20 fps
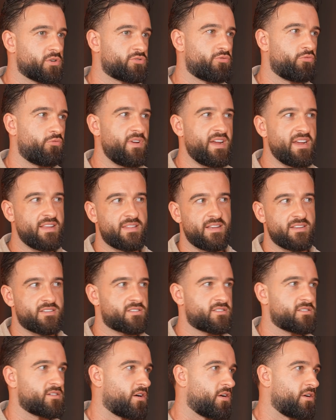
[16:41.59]
Read
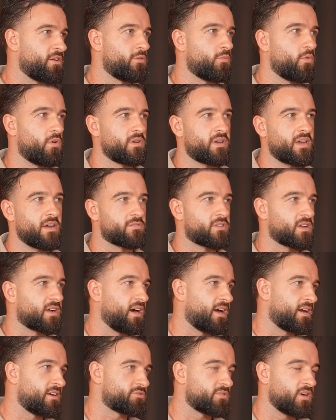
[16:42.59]
this, or you won't go to
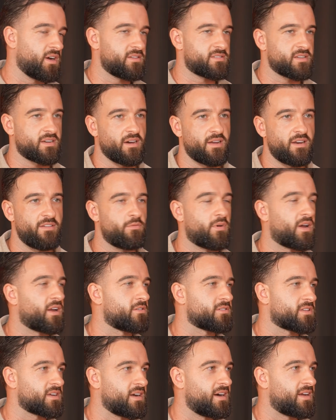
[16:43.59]
college. I was like, I didn't even want to
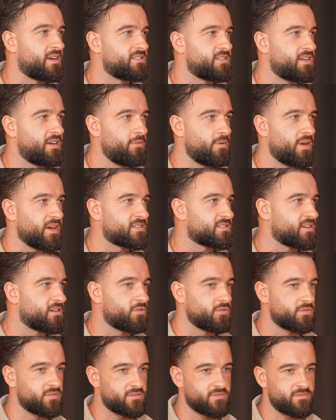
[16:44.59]
go to college anyway, because I
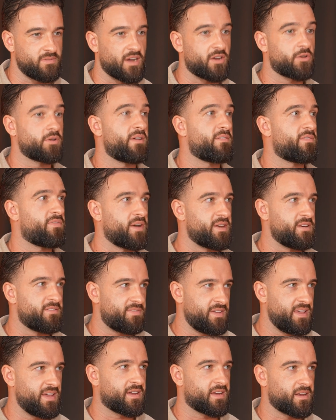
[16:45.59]
could never find a
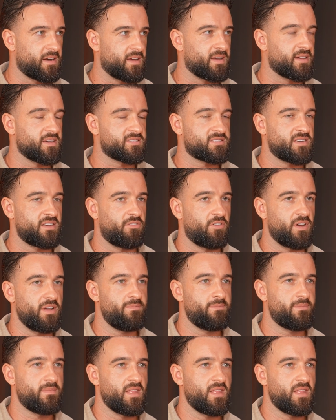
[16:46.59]
vehicle, like I said, right?